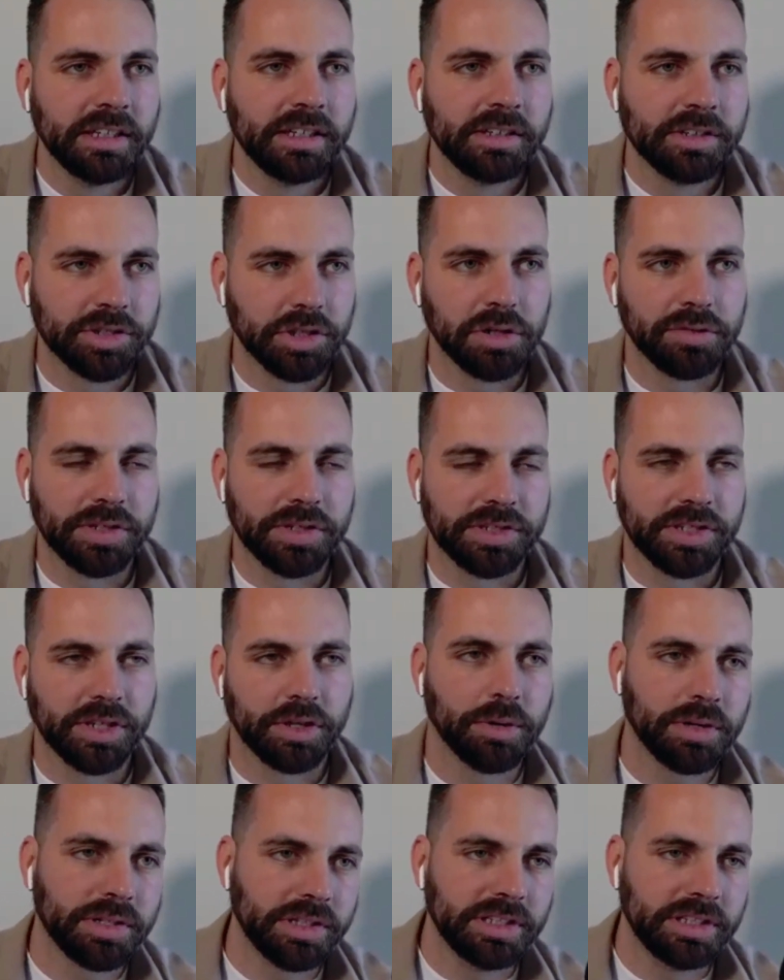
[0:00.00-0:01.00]
service, to
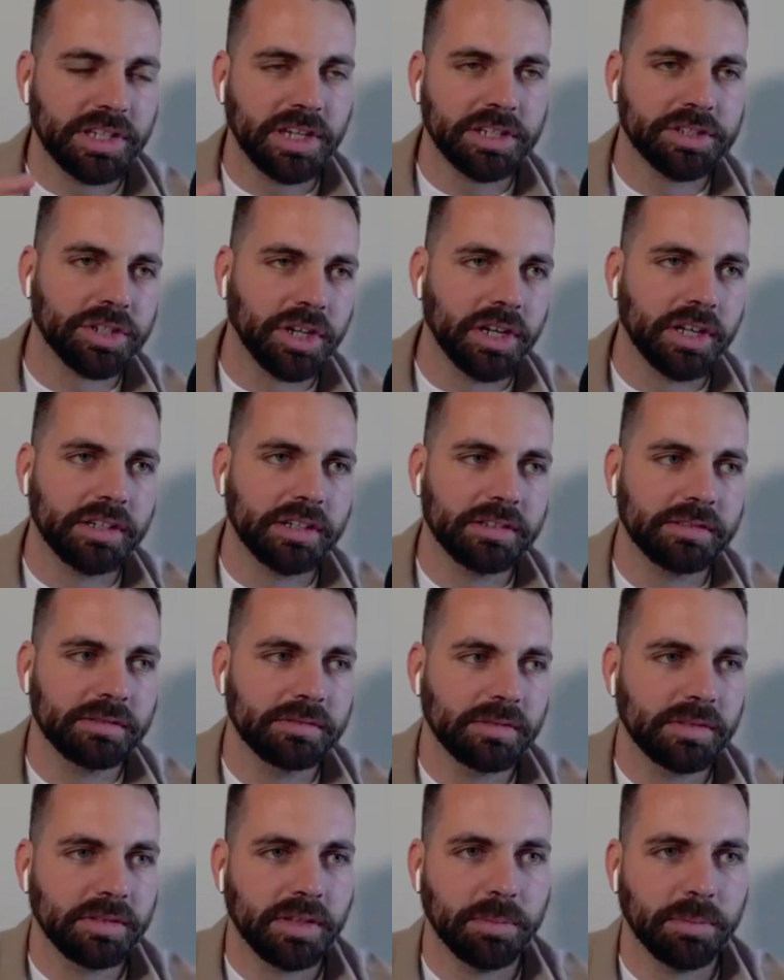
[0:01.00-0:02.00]
quickly touch on
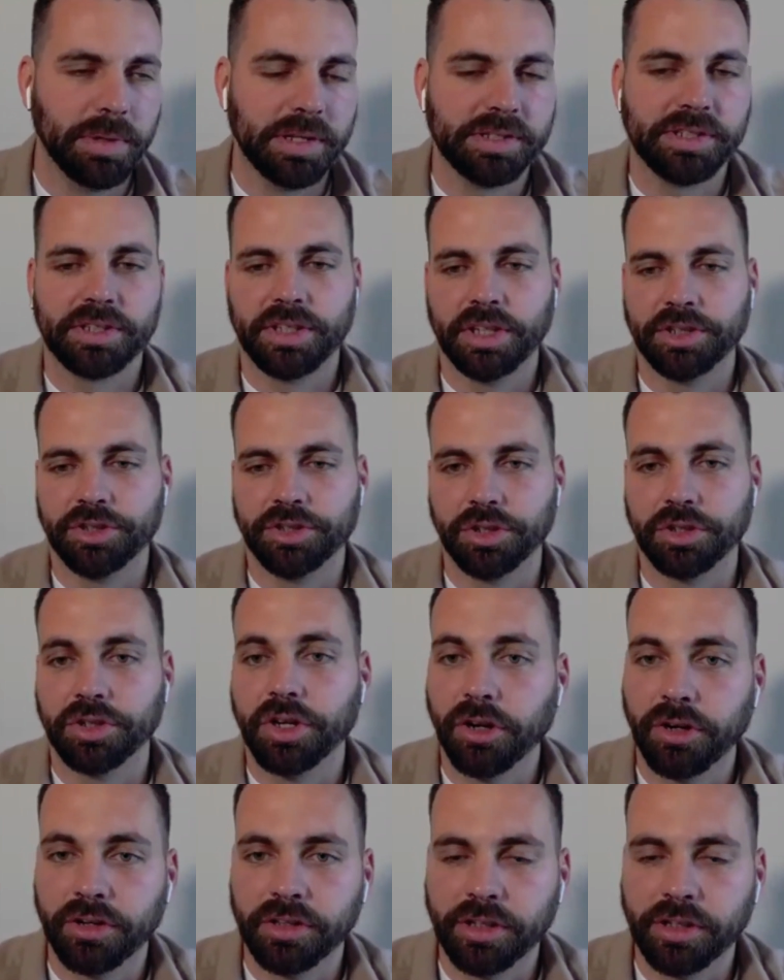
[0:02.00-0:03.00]
the business that you're
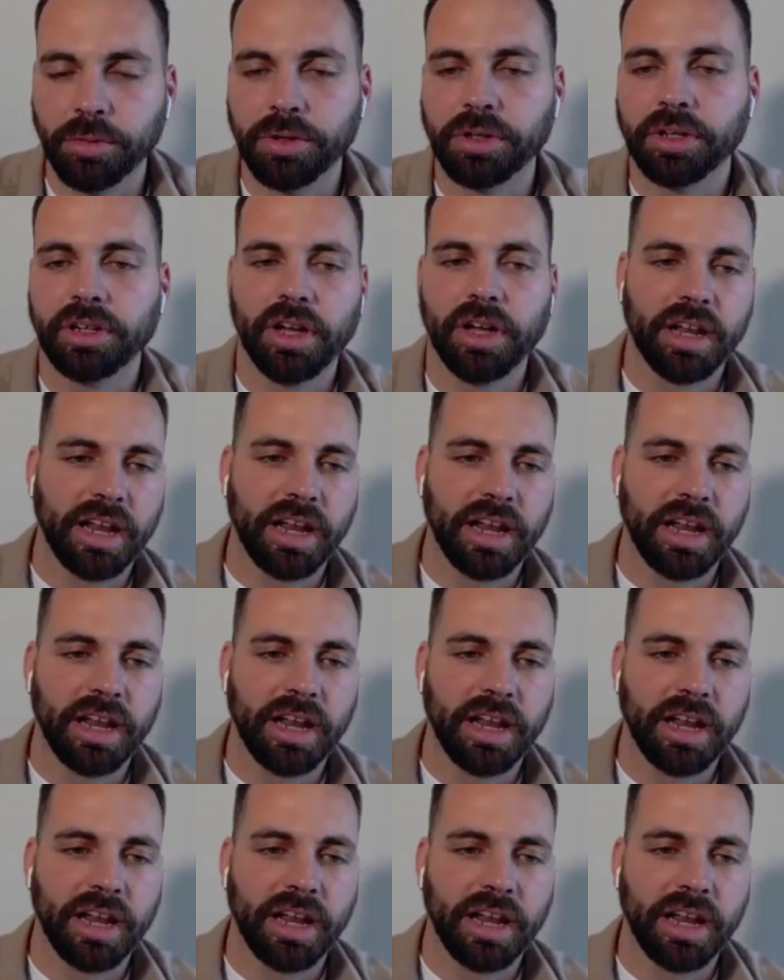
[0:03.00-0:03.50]
currently working on,